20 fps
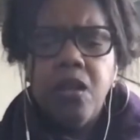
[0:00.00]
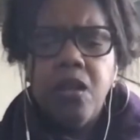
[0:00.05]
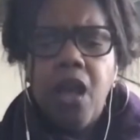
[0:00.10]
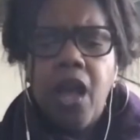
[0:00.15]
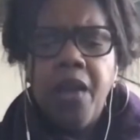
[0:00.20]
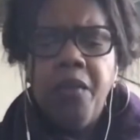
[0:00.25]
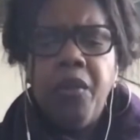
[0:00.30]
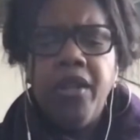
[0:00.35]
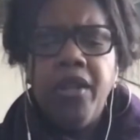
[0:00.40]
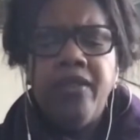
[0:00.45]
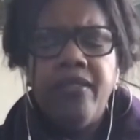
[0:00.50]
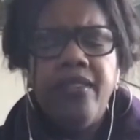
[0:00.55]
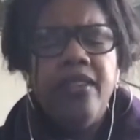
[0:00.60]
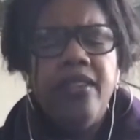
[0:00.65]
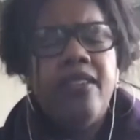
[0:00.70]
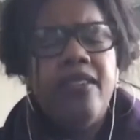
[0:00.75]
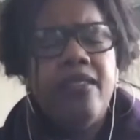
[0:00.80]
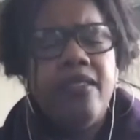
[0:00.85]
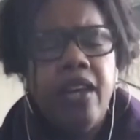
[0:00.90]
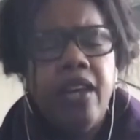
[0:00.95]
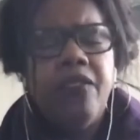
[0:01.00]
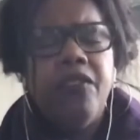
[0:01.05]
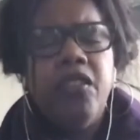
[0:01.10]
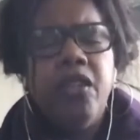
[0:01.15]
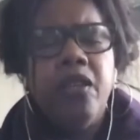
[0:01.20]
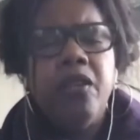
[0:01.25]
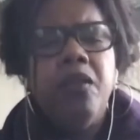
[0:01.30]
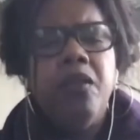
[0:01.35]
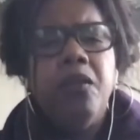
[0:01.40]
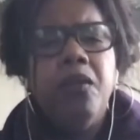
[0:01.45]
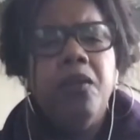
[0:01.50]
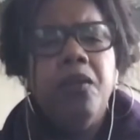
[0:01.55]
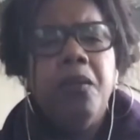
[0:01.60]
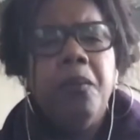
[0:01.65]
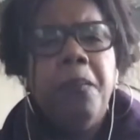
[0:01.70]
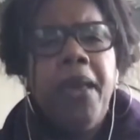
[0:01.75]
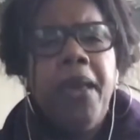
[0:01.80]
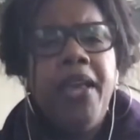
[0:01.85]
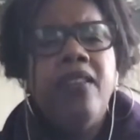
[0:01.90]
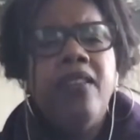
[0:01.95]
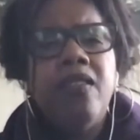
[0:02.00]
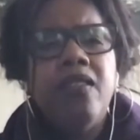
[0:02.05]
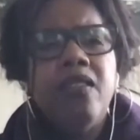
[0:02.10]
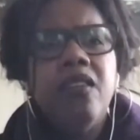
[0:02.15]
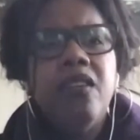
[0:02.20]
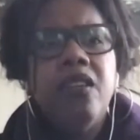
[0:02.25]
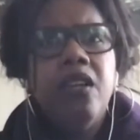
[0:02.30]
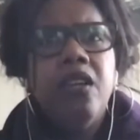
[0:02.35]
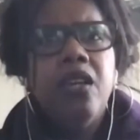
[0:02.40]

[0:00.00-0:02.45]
want to see this stuff that makes